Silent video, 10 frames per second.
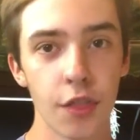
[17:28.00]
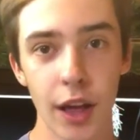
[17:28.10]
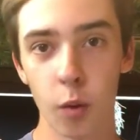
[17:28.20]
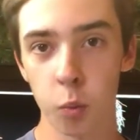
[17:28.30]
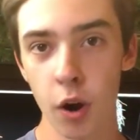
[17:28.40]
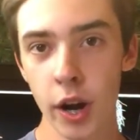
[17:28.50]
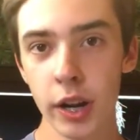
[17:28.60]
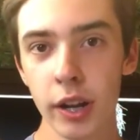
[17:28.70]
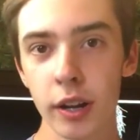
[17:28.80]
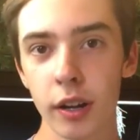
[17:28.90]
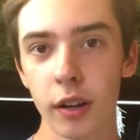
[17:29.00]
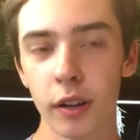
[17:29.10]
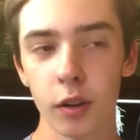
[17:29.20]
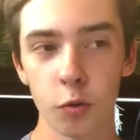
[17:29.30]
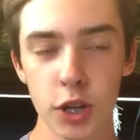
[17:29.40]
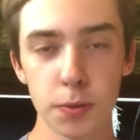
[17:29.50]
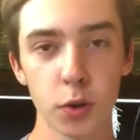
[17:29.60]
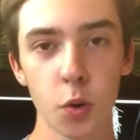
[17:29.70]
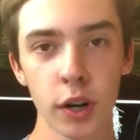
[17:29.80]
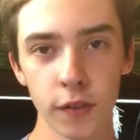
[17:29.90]
that one
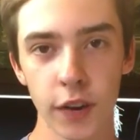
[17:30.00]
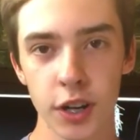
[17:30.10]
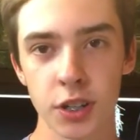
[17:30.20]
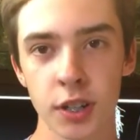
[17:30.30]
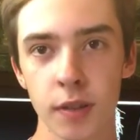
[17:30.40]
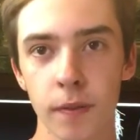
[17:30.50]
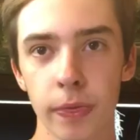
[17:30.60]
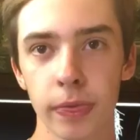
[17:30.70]
respiratory infection